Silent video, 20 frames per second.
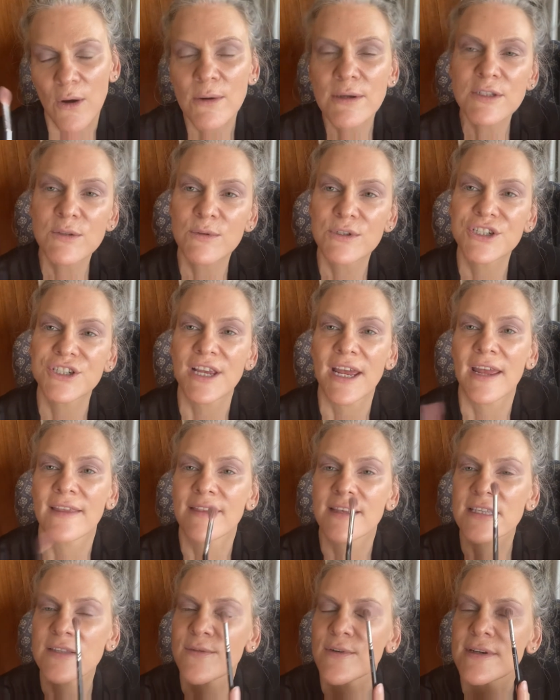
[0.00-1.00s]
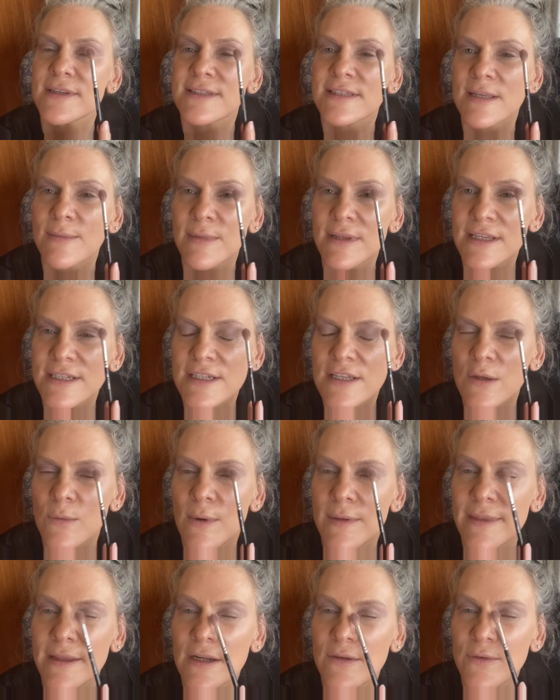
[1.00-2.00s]
into a shade that's very similar to the
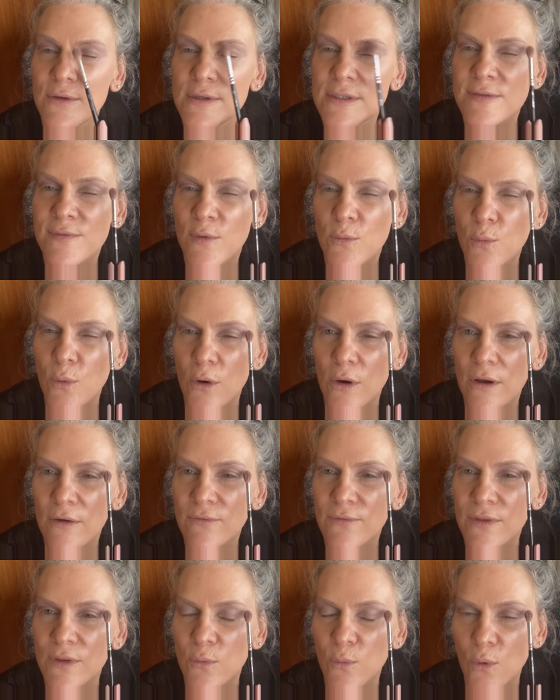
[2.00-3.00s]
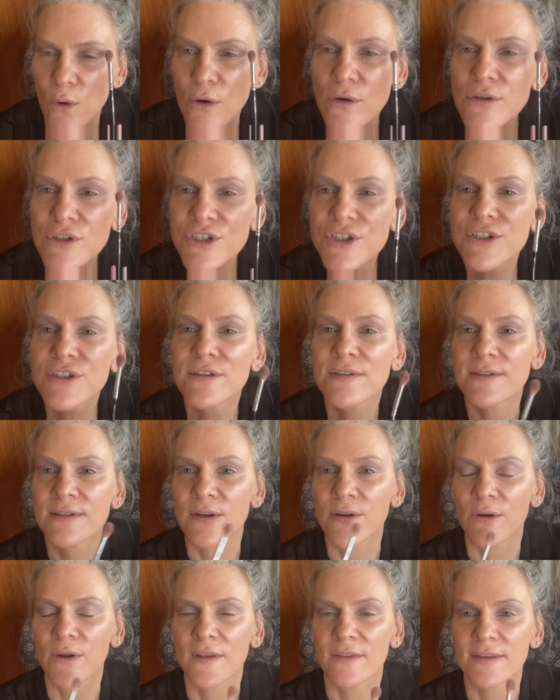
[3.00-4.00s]
one that I've used for the wash. So
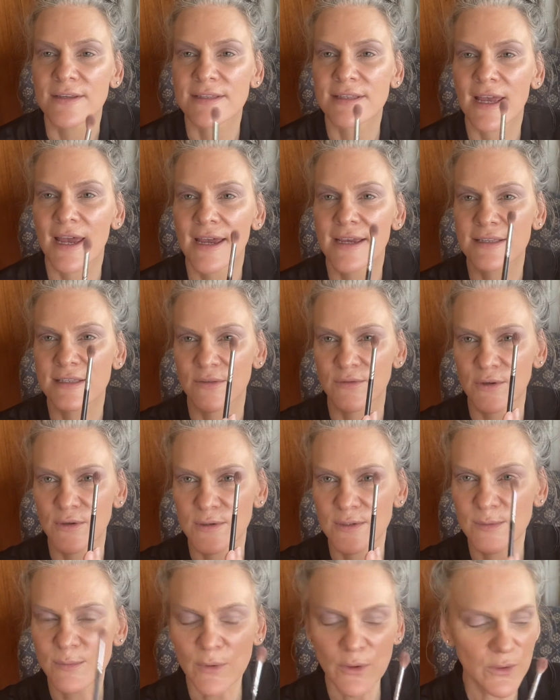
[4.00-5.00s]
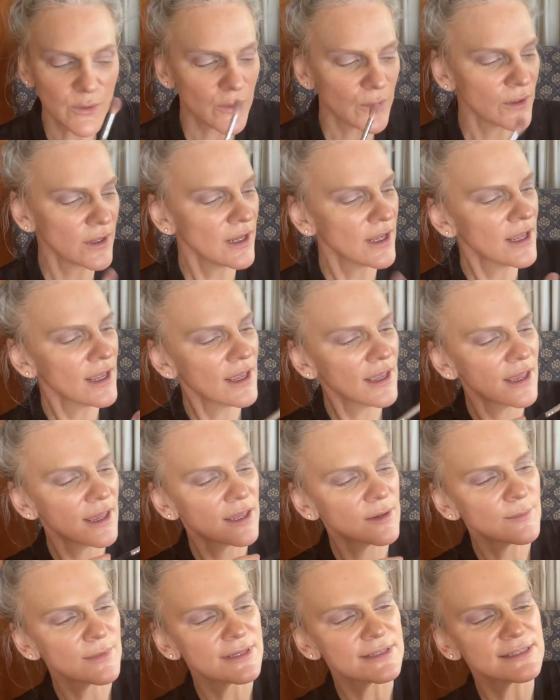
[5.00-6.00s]
in this case, I've used Moon,
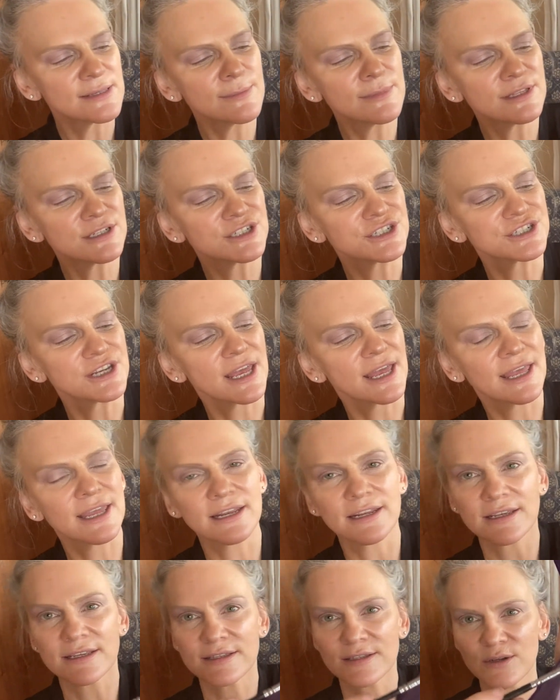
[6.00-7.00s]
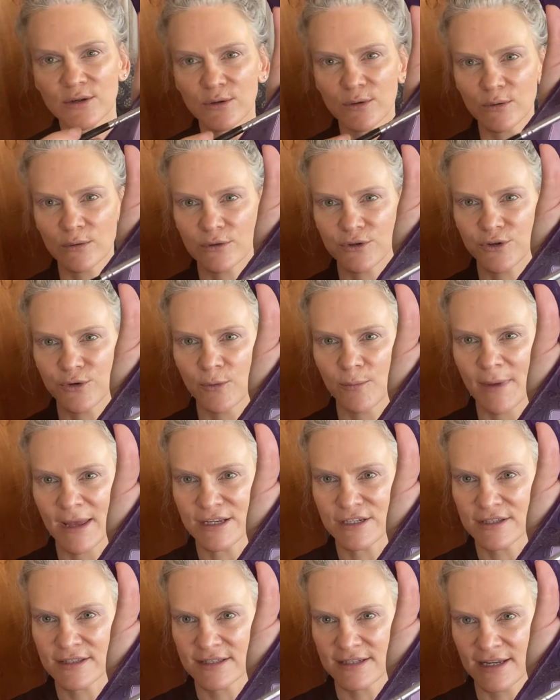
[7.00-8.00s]
and my similar shade is called Your
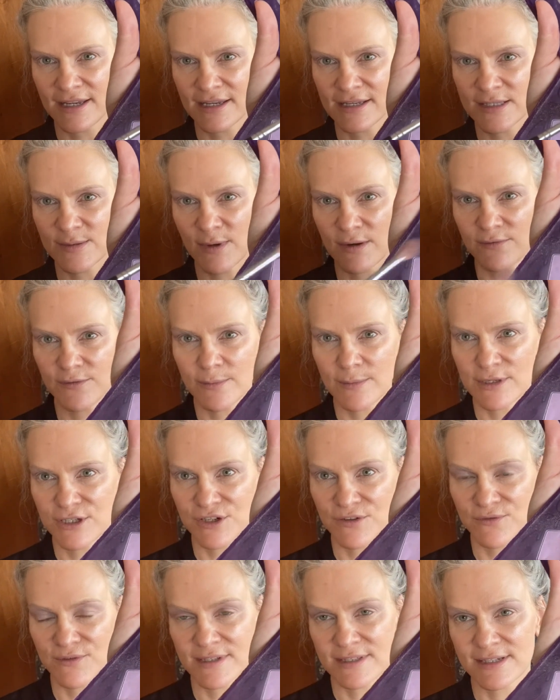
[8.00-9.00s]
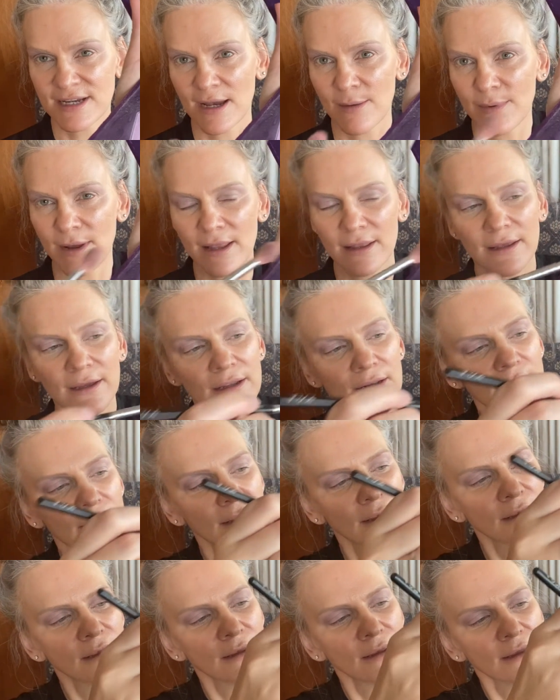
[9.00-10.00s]
Majesty. It's one from the Jeffree Star palette.
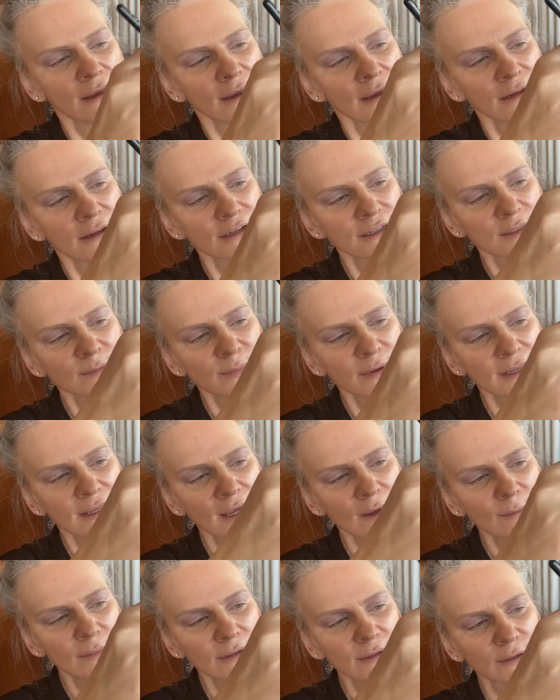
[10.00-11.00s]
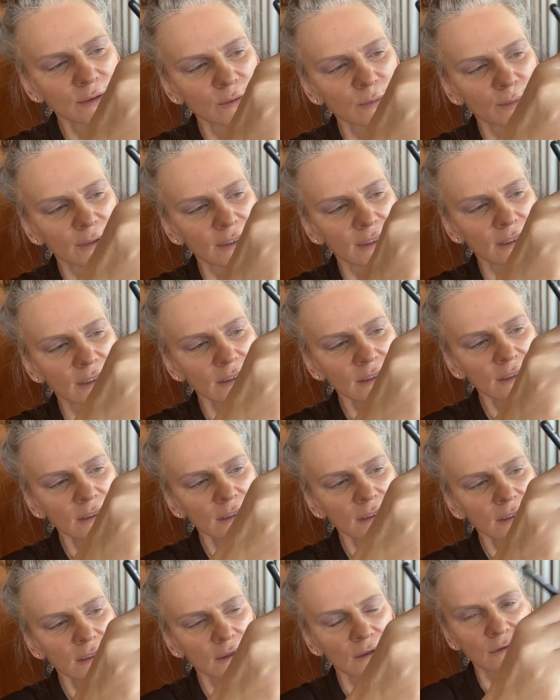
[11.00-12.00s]
And I just pick up a little bit
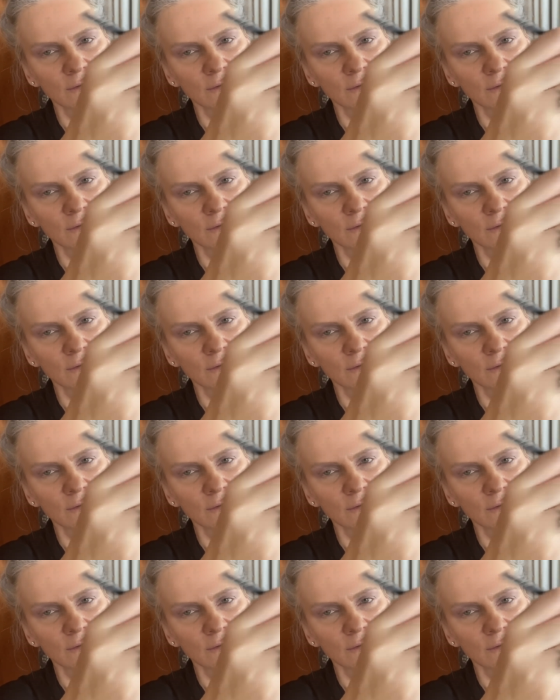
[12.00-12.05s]
of